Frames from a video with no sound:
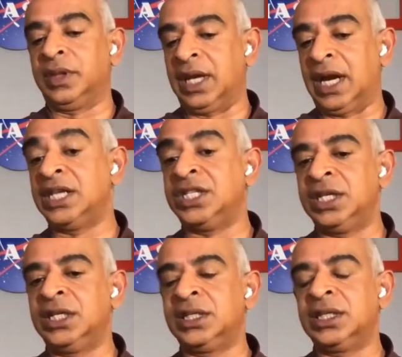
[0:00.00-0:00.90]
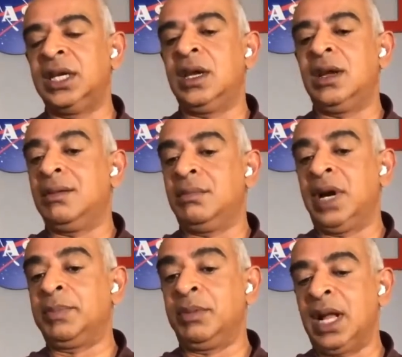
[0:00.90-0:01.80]
the ice sheets
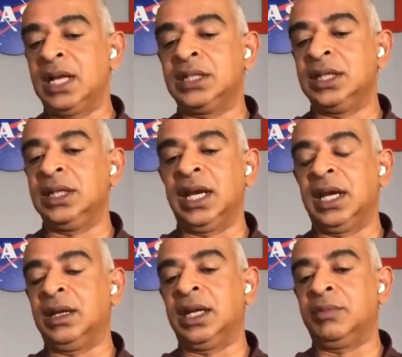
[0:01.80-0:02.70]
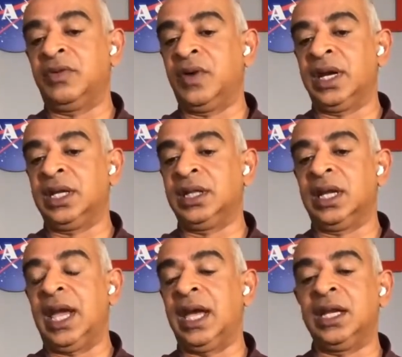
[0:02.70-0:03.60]
might be melting and providing
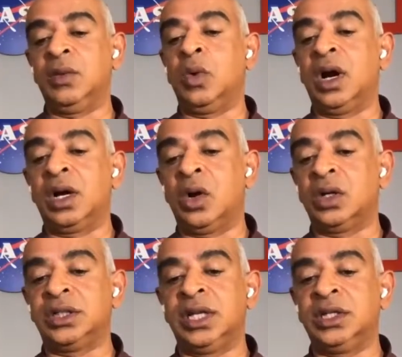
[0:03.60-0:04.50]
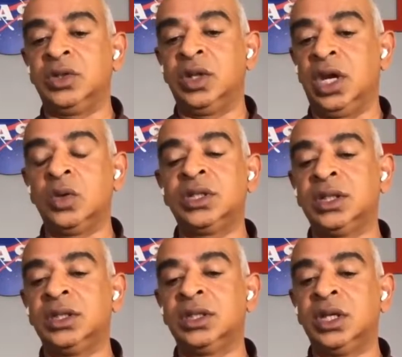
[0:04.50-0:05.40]
adding content to the
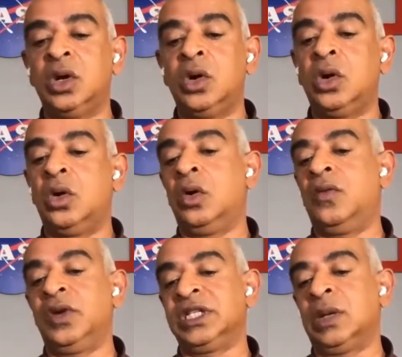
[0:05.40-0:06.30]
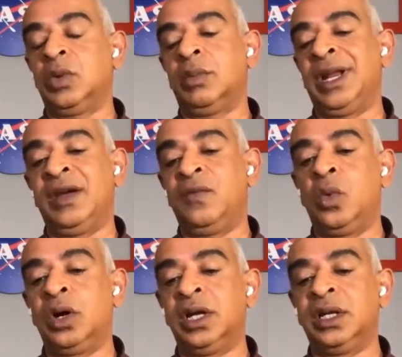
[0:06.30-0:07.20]
oceans, or for example, we might have
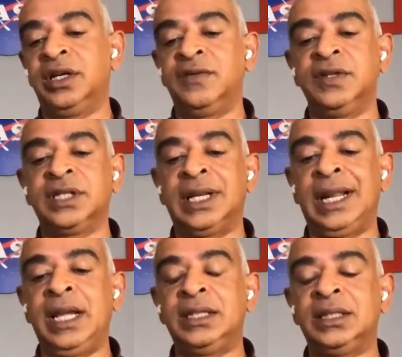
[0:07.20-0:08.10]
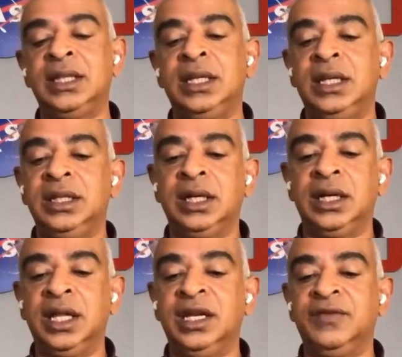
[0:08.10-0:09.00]
water in rivers and lakes.
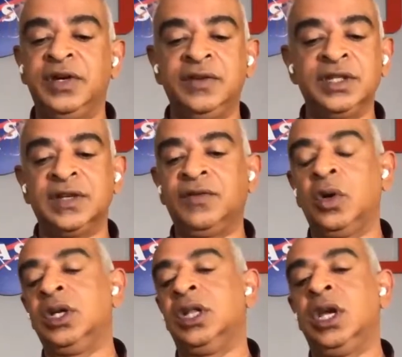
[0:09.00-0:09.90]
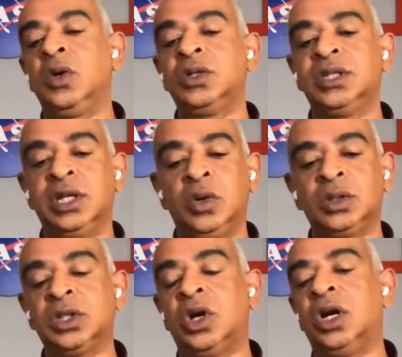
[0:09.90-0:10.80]
There are then, if the rivers are flowing to the oceans, they're
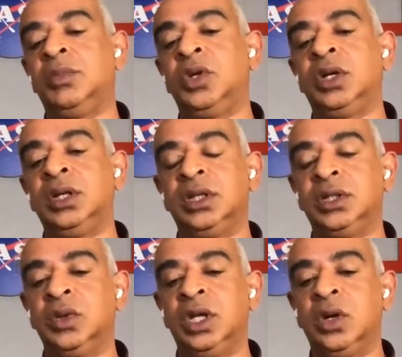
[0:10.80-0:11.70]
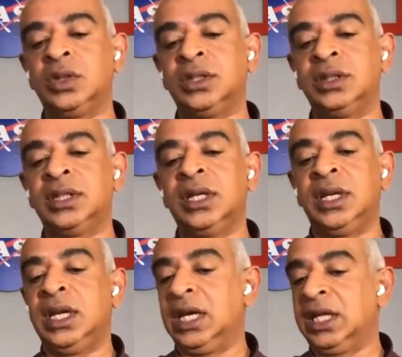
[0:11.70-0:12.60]
also contributing to the oceans,
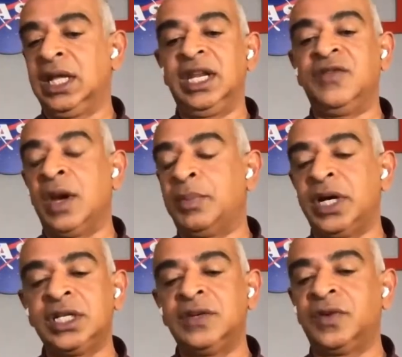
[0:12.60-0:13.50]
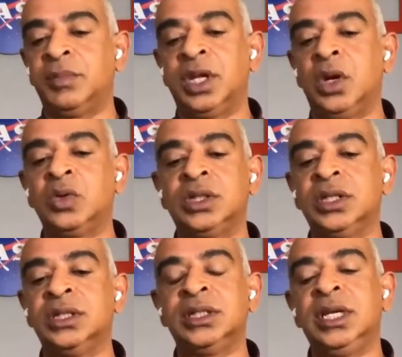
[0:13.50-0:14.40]
and then evaporation from the
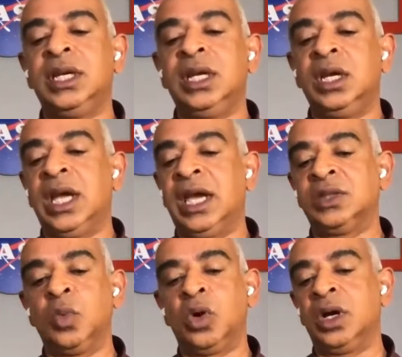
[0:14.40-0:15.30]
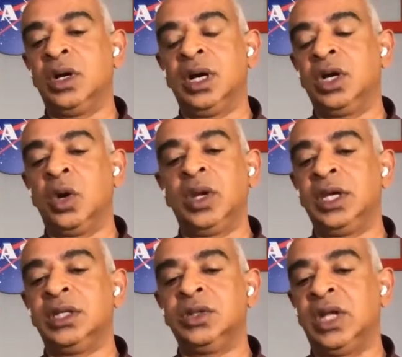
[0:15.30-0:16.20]
oceans has water
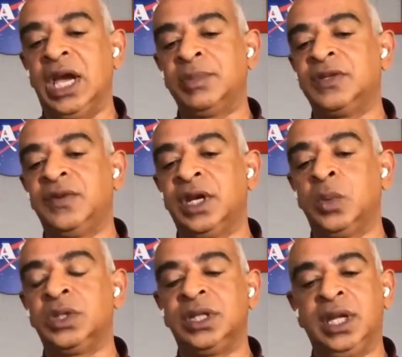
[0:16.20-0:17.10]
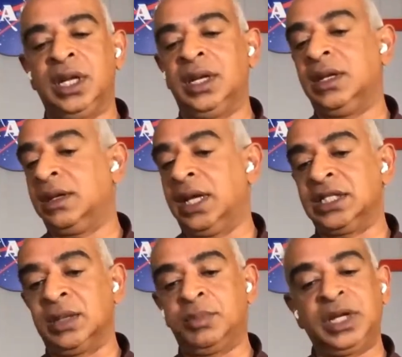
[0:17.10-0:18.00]
going into the atmosphere, which then
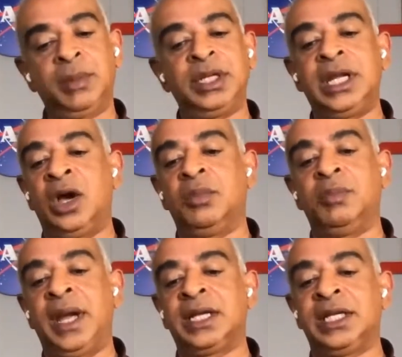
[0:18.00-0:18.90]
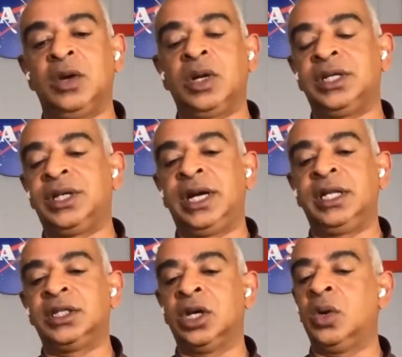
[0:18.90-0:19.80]
ends up coming back down as
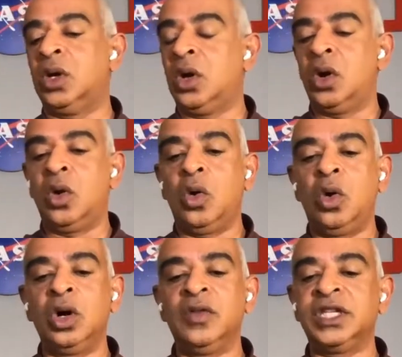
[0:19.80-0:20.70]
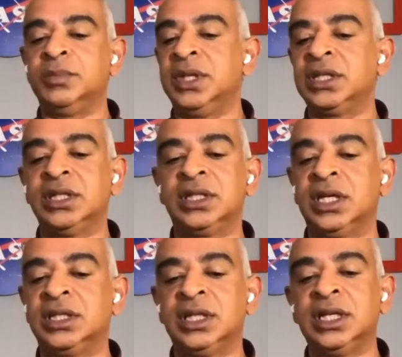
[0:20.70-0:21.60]
rain. So all of these missions
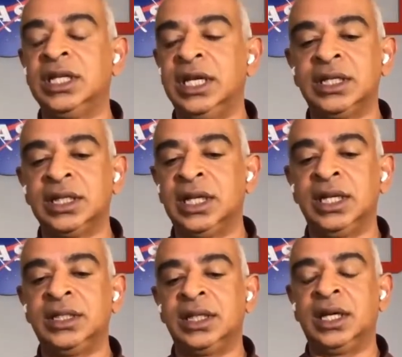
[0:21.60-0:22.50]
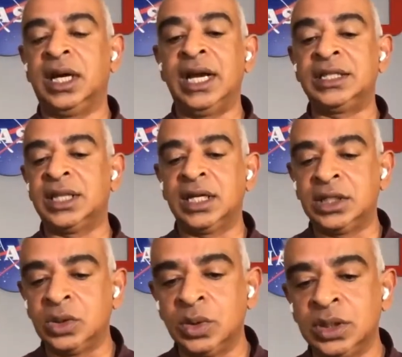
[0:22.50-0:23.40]
are certainly interlinked.
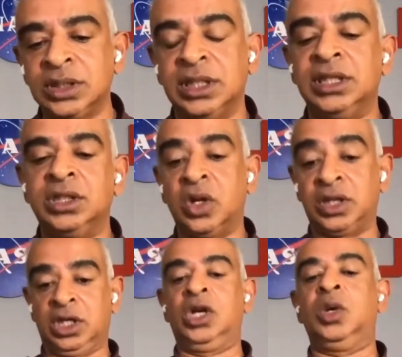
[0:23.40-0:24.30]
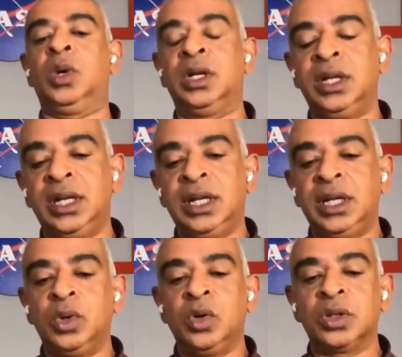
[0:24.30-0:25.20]
ICET2 is not the only one.
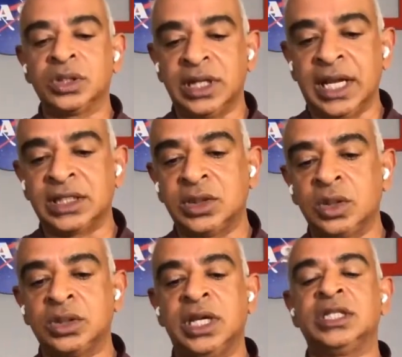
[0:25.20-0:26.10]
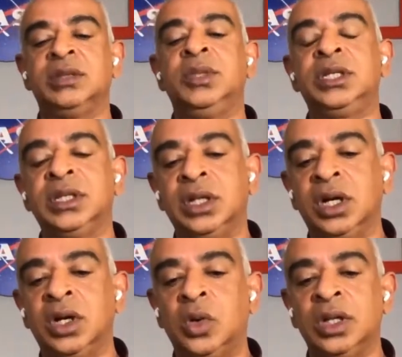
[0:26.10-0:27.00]
NASA also has a mission
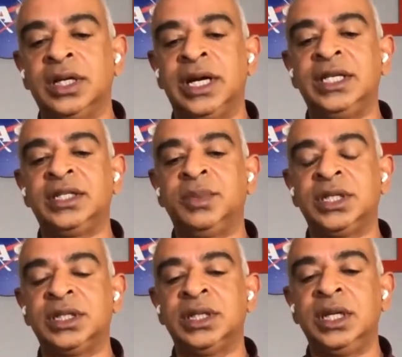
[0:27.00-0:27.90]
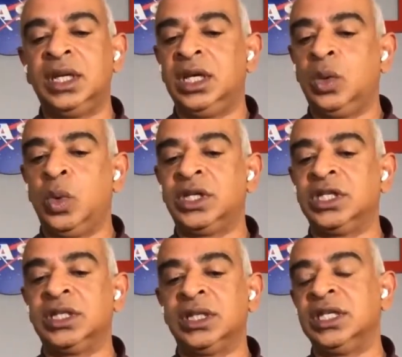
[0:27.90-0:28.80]
called the GRACE mission,
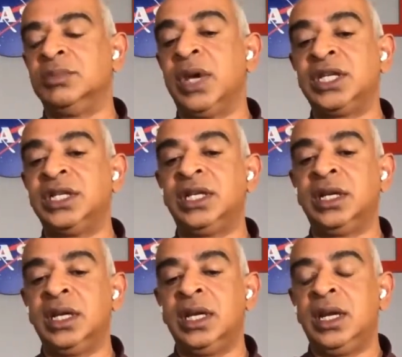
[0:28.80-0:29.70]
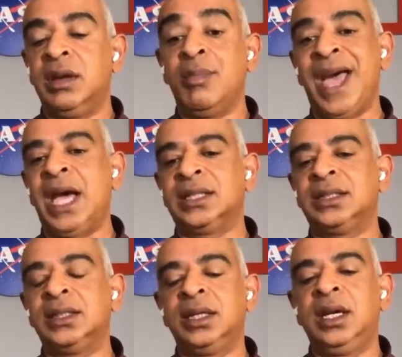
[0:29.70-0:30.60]
which is measuring
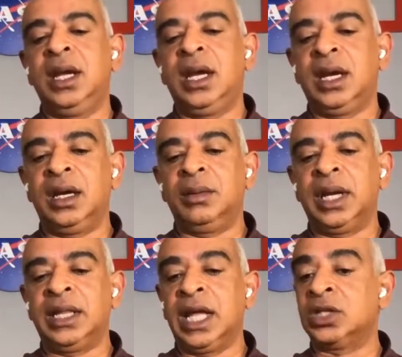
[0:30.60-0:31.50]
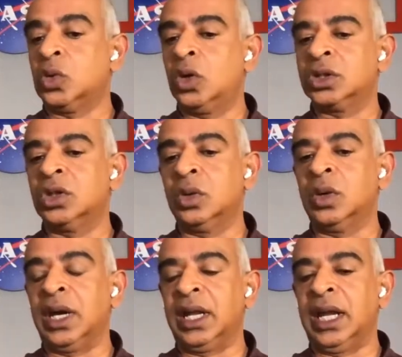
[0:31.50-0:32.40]
mass, and that's
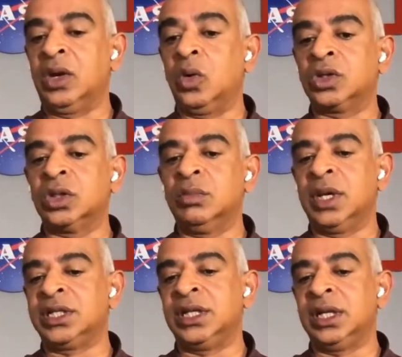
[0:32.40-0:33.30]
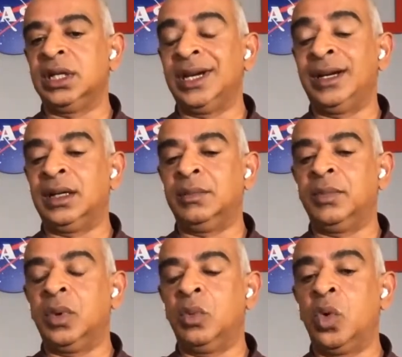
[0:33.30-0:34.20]
also measuring
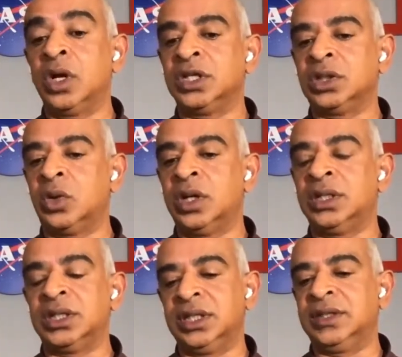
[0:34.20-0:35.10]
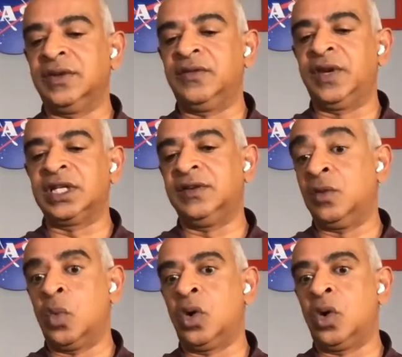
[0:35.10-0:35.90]
water storage, is effectively